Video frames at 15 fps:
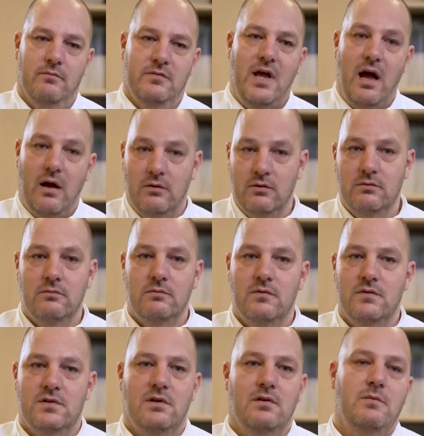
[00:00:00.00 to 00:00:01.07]
down,
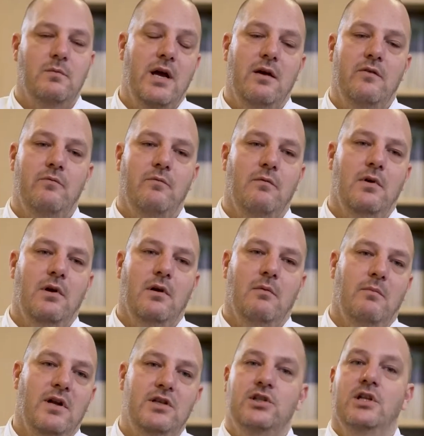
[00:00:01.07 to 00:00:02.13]
so that we have
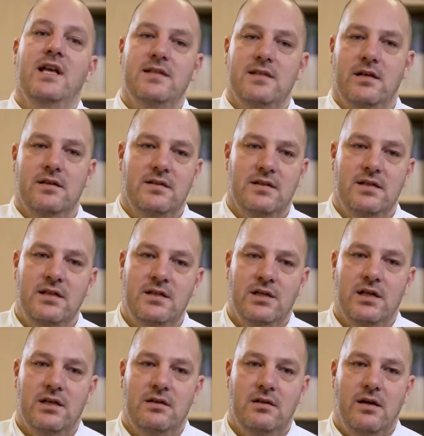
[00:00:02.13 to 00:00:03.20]
much less
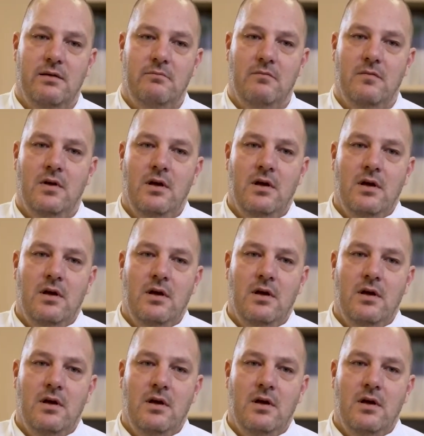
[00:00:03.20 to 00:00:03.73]
anesthesia time